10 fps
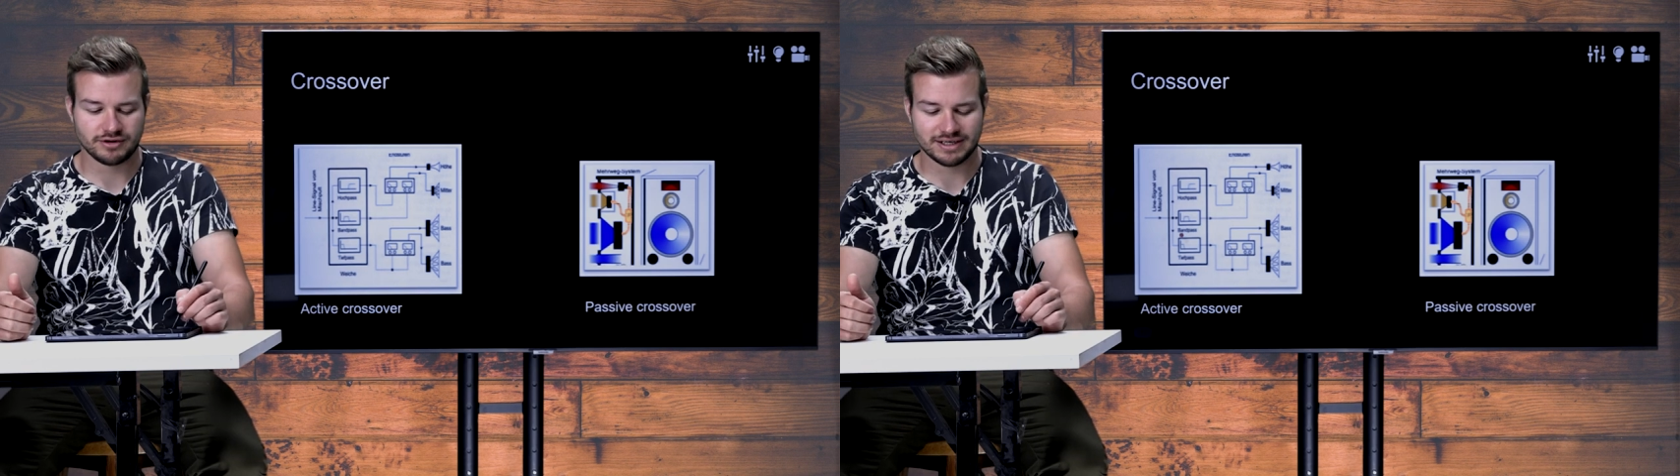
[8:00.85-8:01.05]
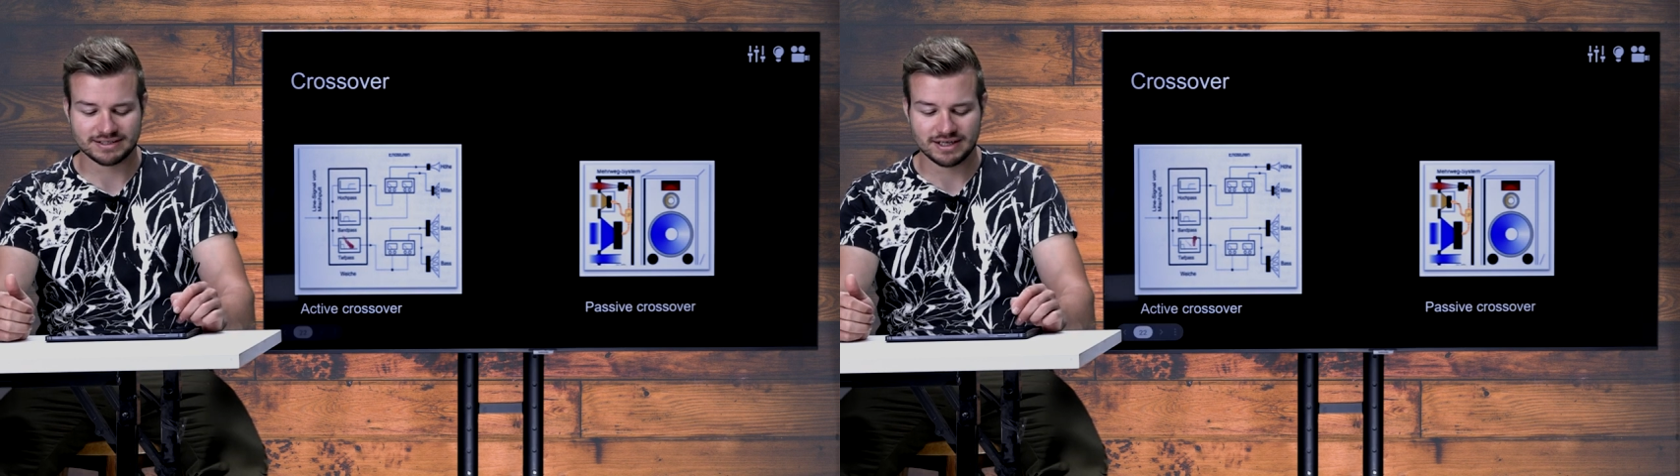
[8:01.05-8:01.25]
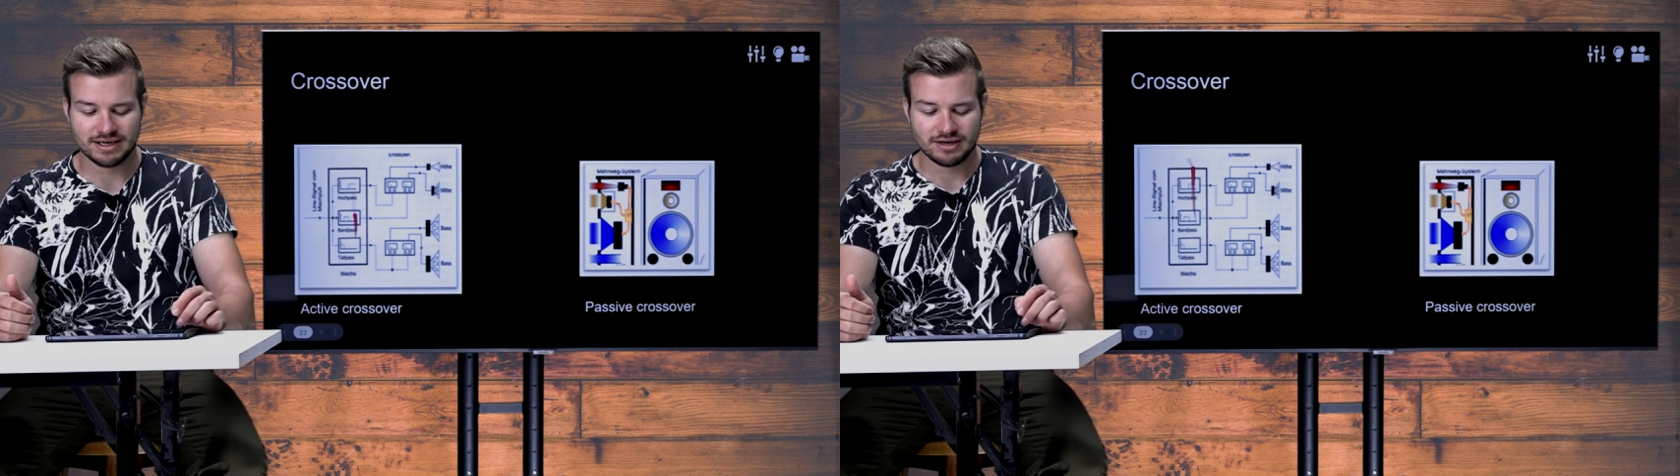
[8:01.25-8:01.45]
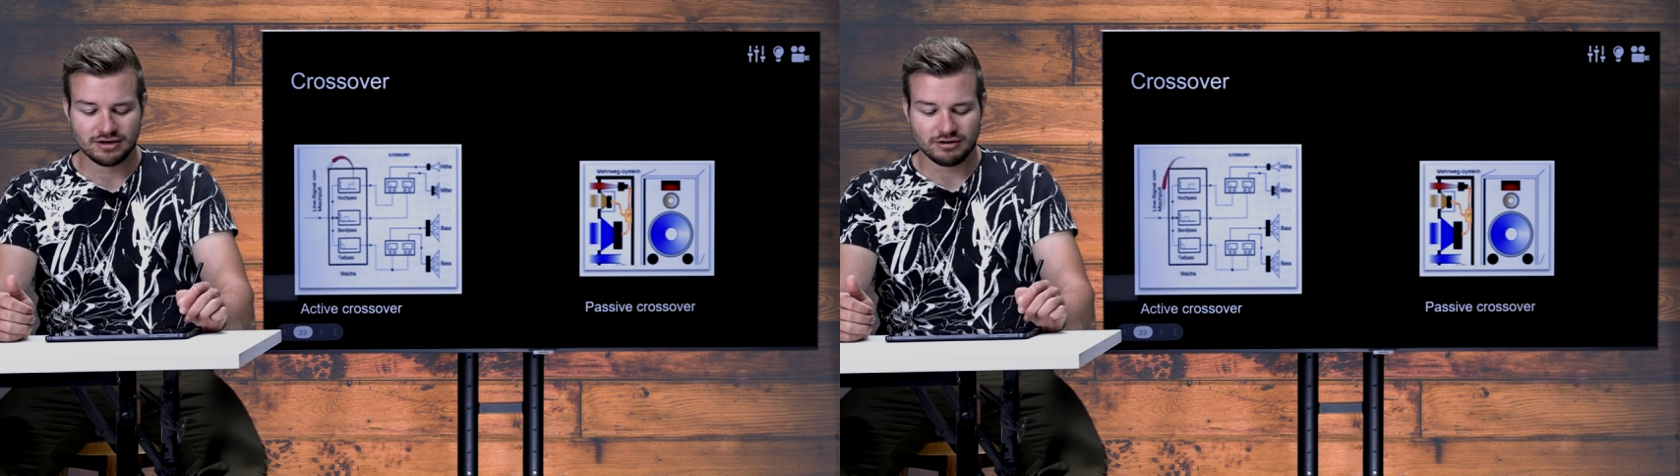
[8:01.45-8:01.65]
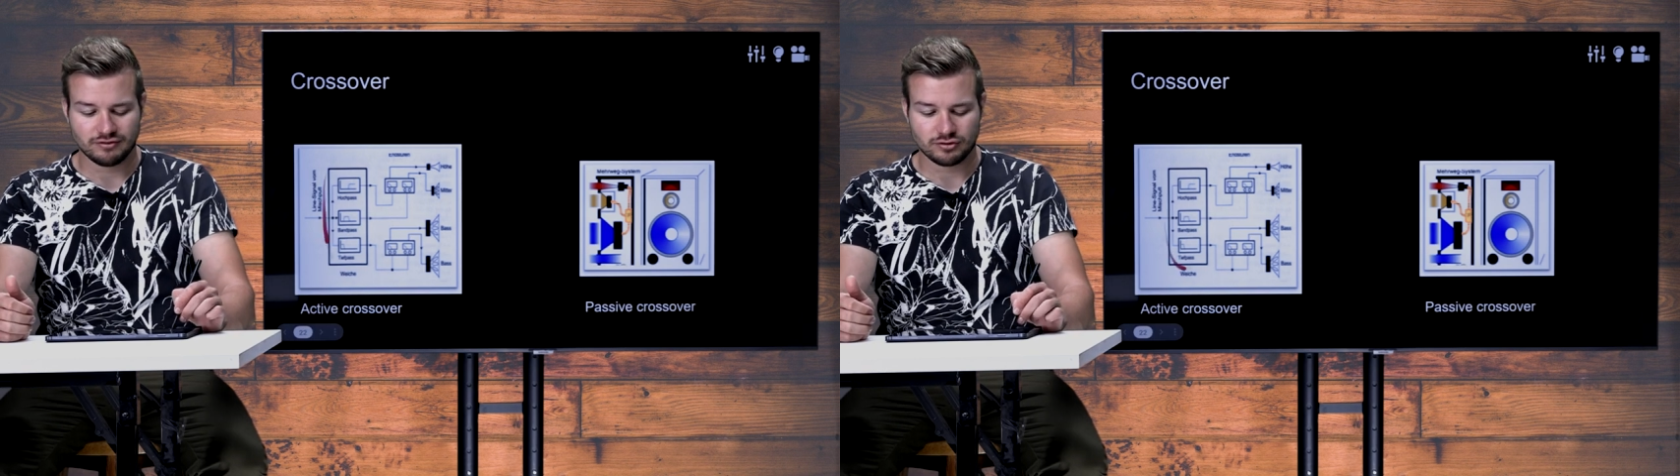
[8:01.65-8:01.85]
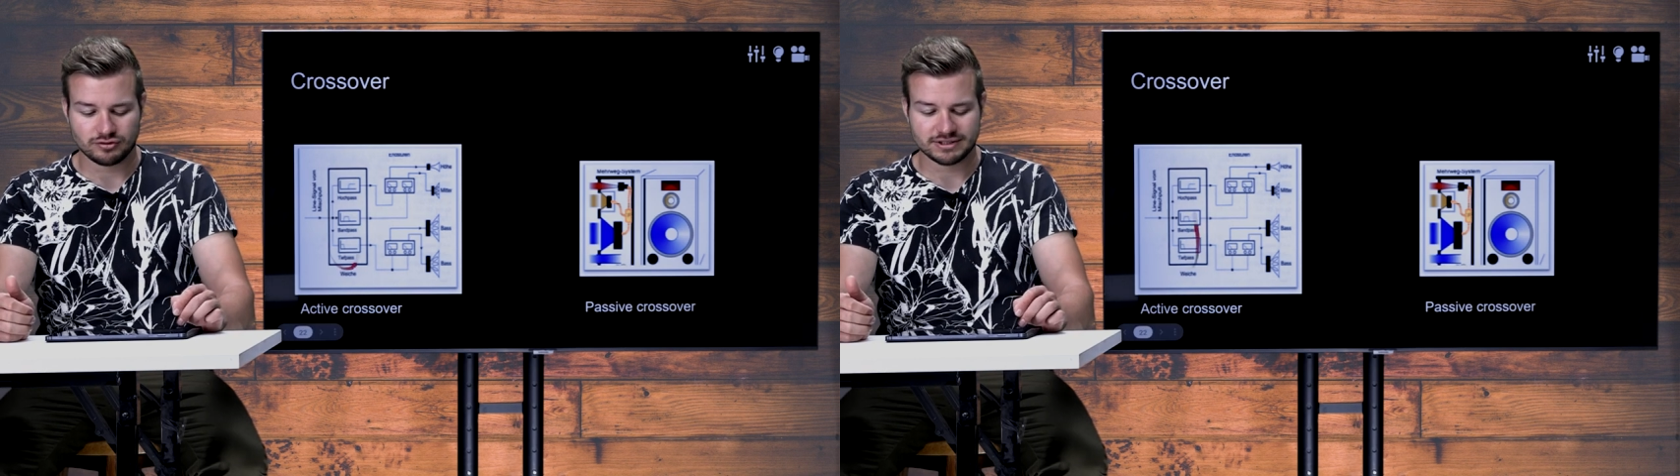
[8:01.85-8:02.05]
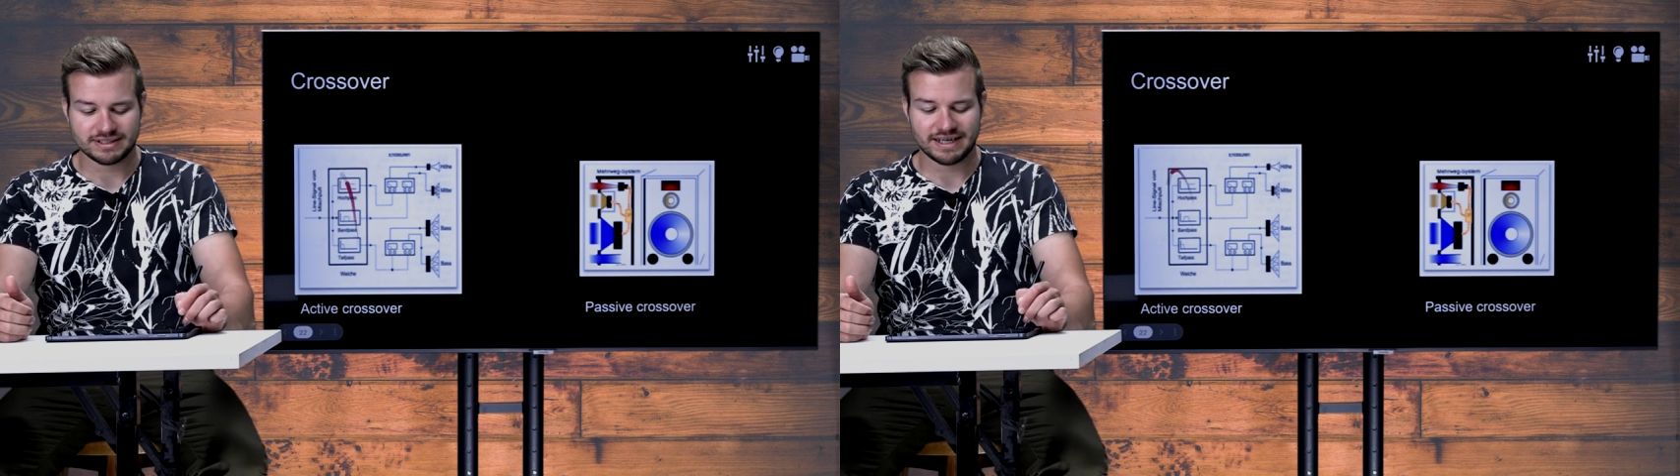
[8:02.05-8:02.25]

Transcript: Whereas of course in